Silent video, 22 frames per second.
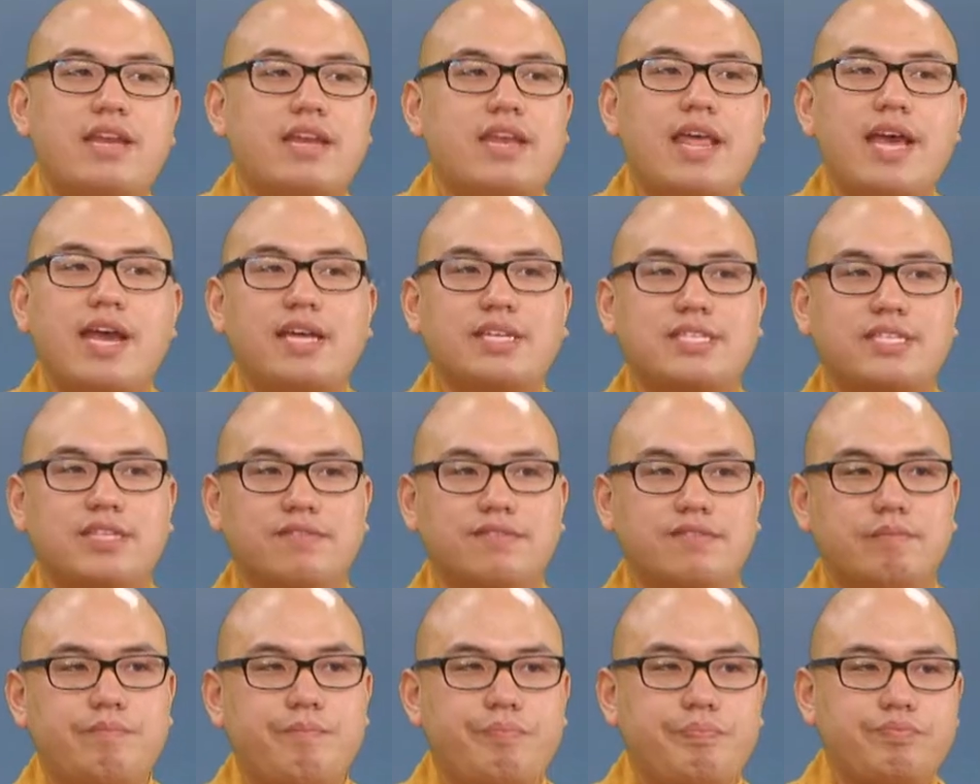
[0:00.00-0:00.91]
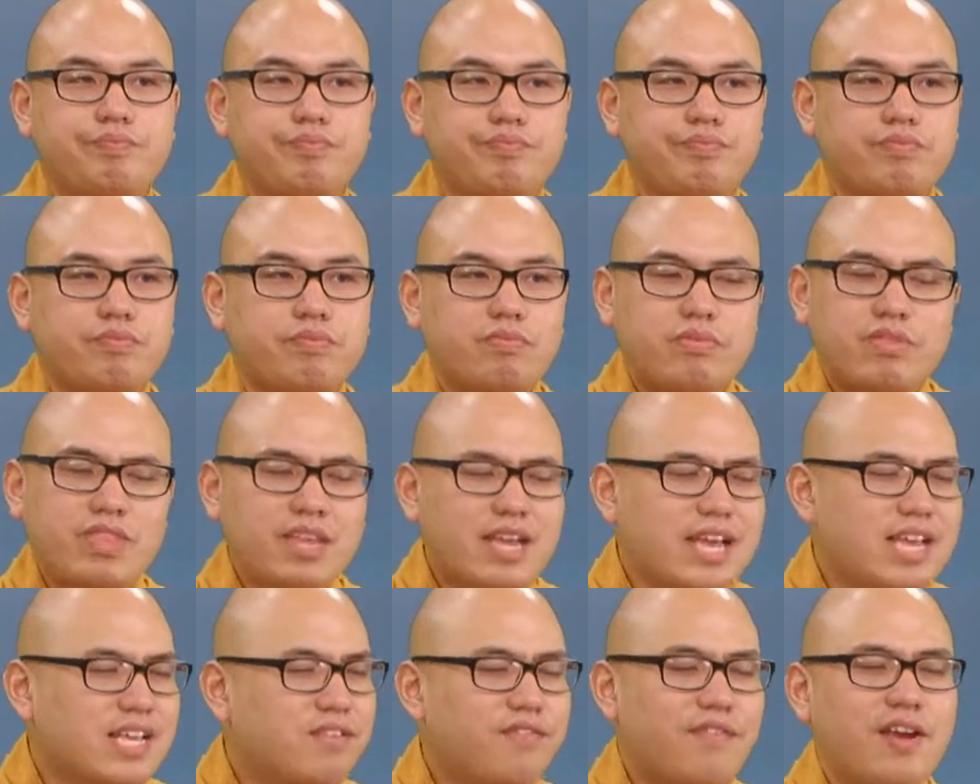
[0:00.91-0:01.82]
negative.
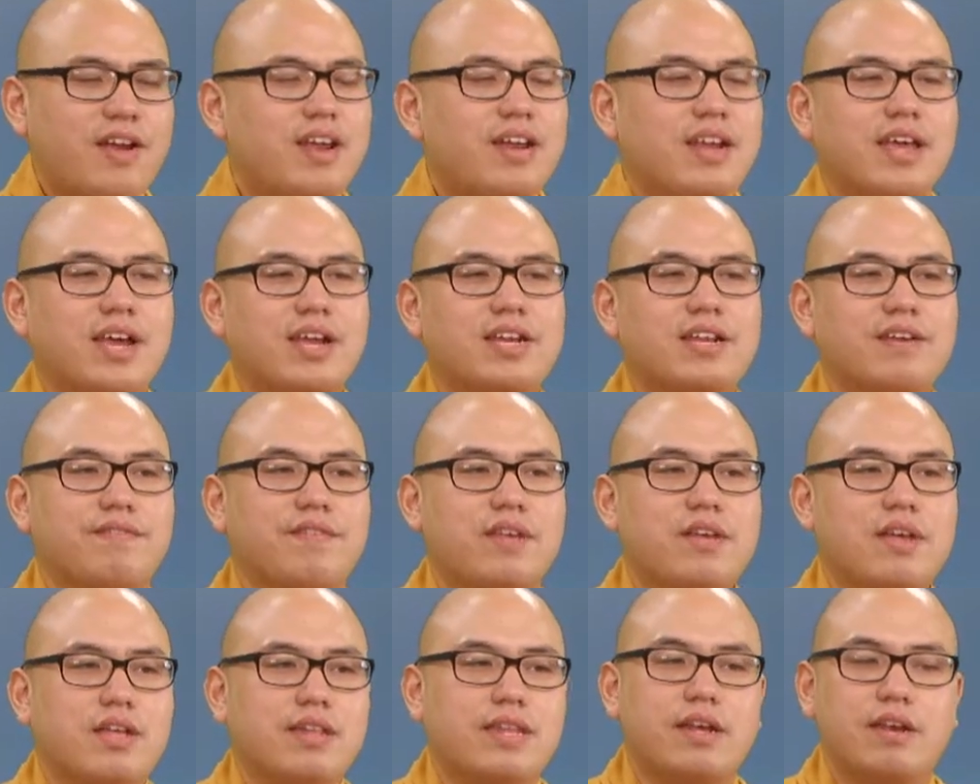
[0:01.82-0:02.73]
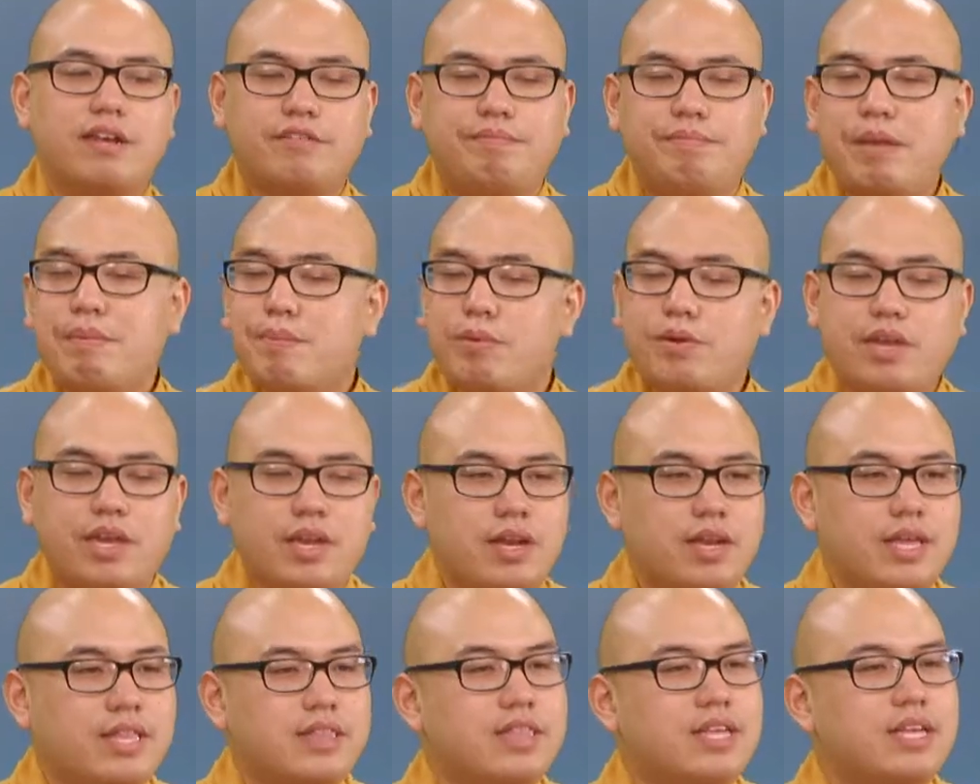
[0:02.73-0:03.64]
It's very negative. There's people
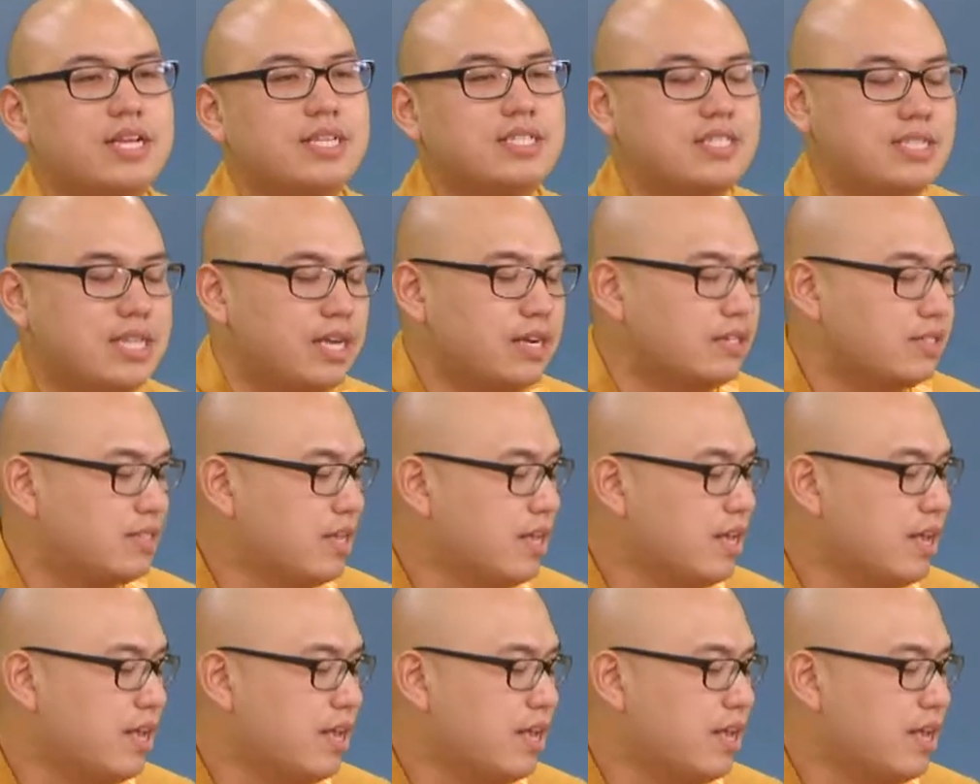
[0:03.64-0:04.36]
killing this, there's